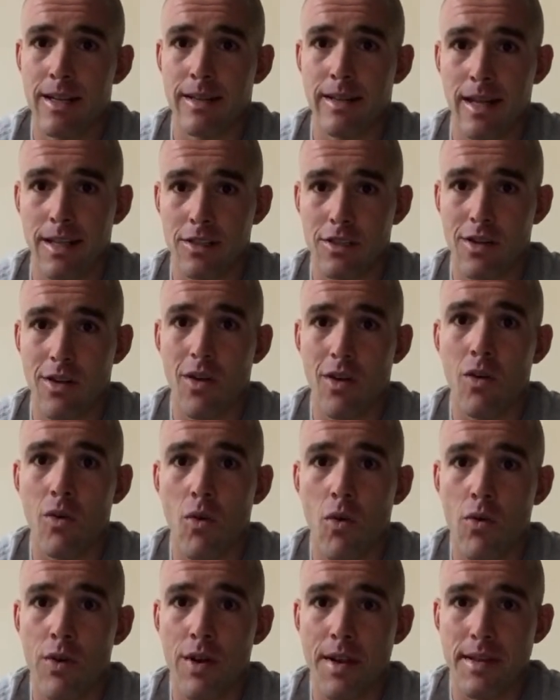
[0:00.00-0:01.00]
that's goal
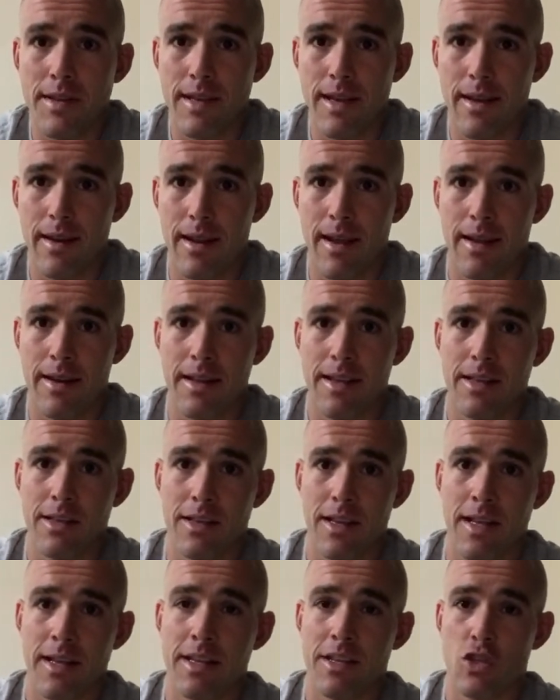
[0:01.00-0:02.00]
oriented and
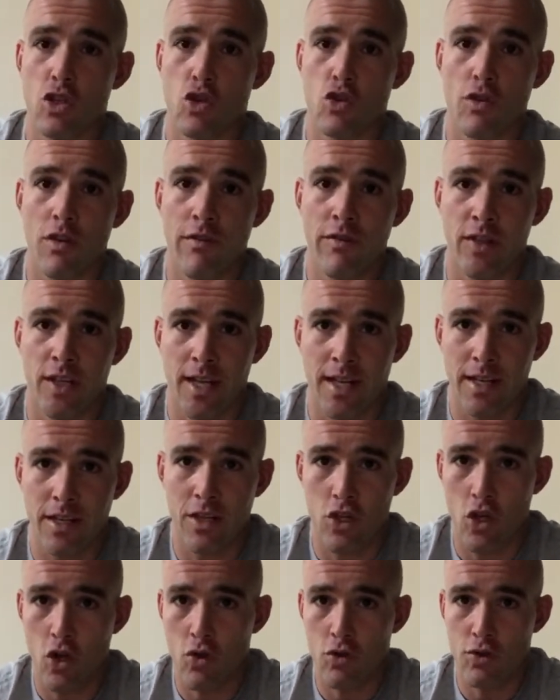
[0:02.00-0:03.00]
he and he's driven and he
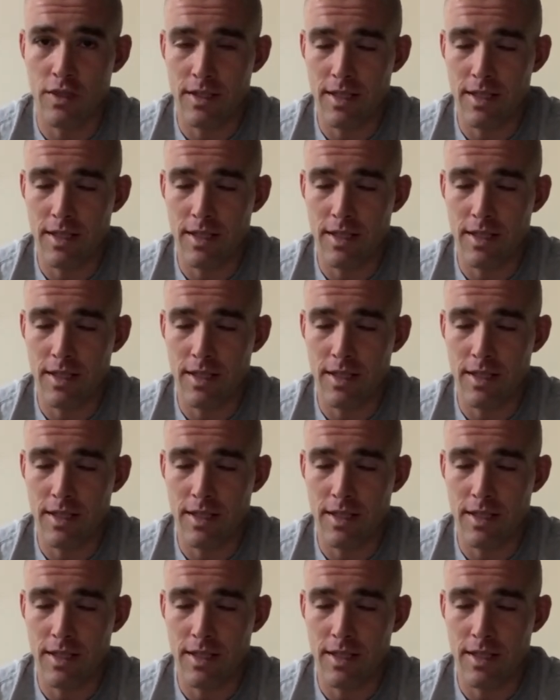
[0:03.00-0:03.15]
knows